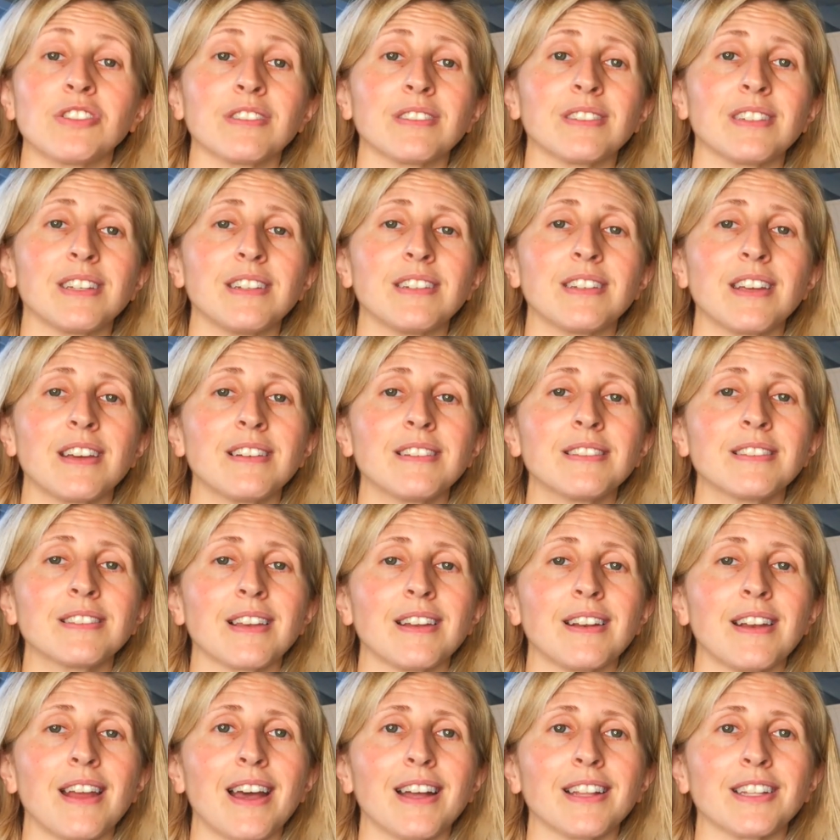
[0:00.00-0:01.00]
details
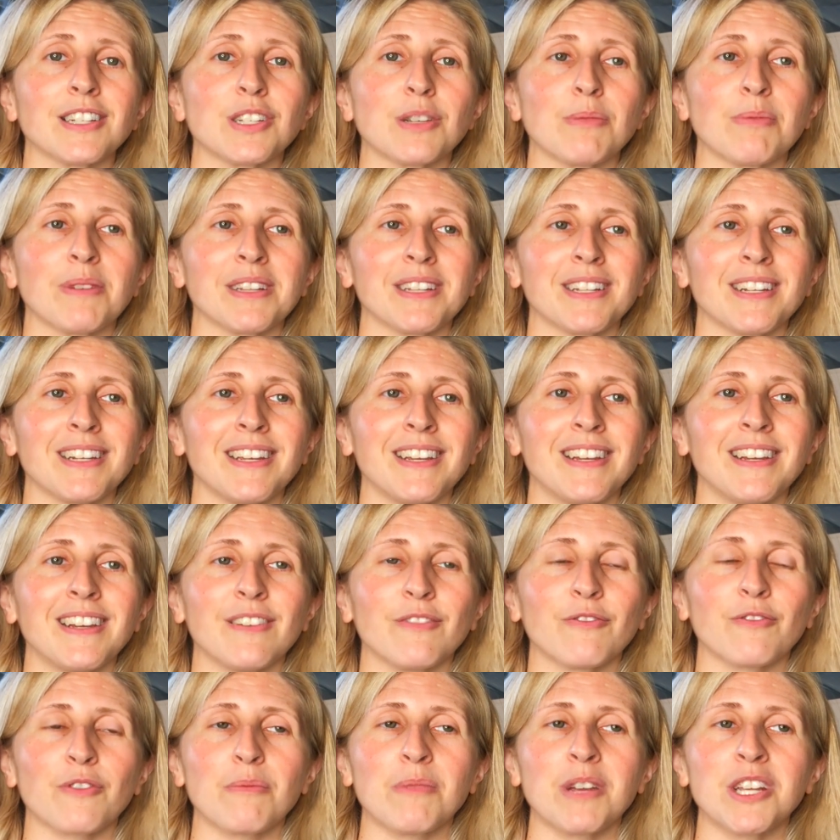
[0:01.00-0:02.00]
and eligibility
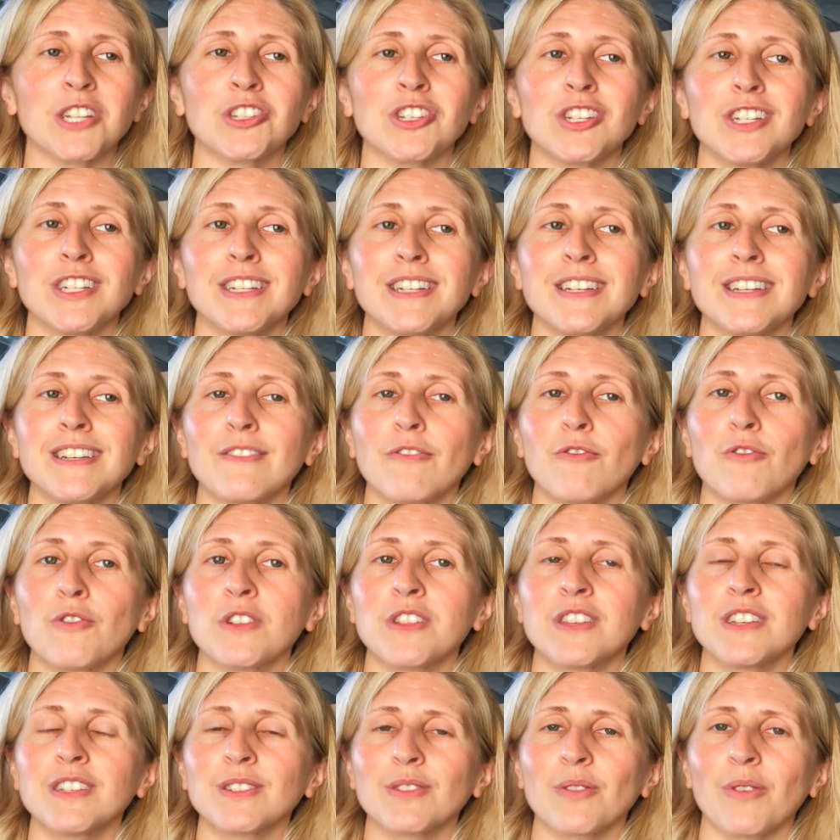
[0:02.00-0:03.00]
information for
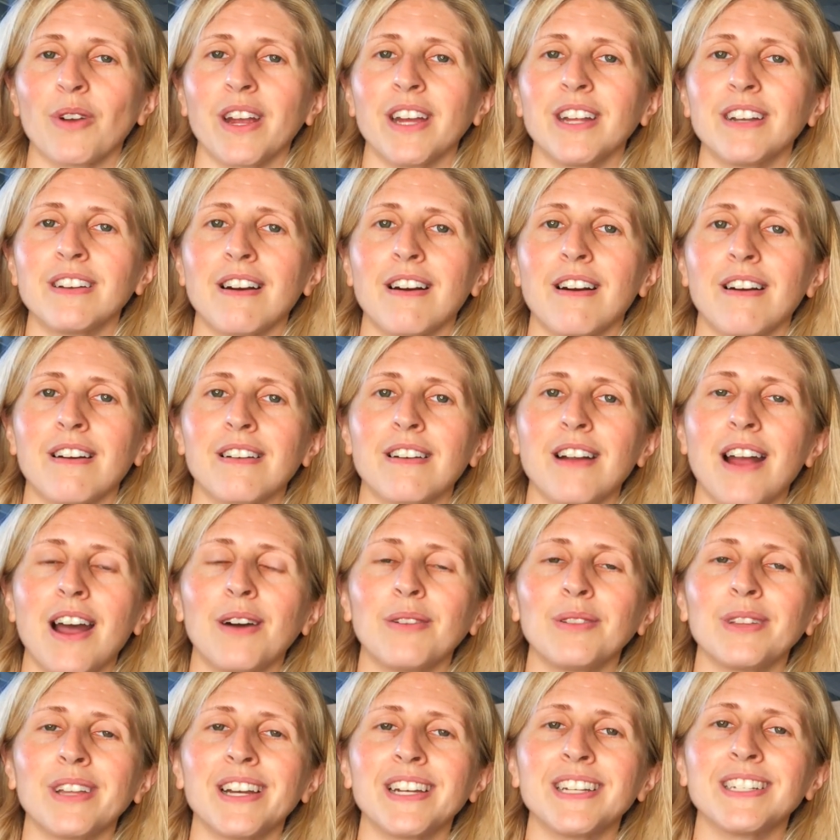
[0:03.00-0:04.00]
this grant are
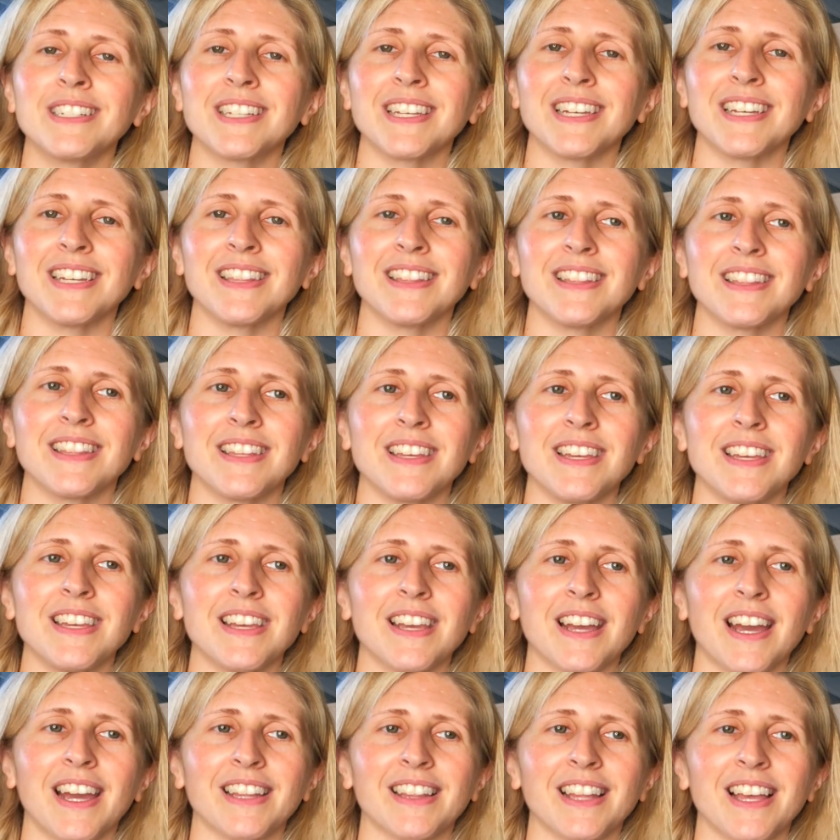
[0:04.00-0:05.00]
outlined in the
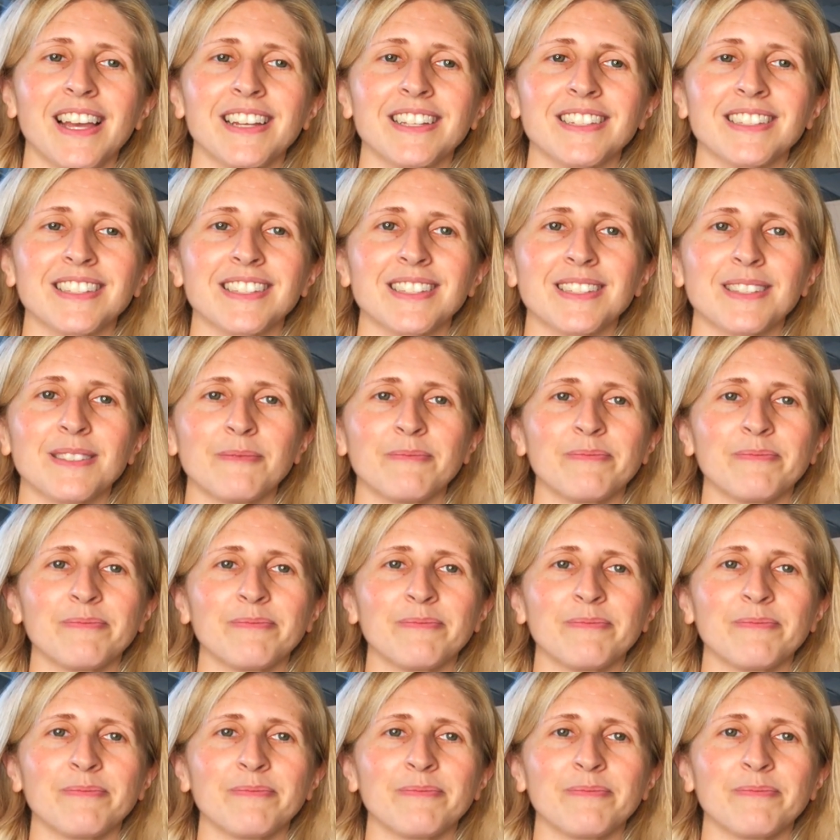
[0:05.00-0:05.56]
guidelines.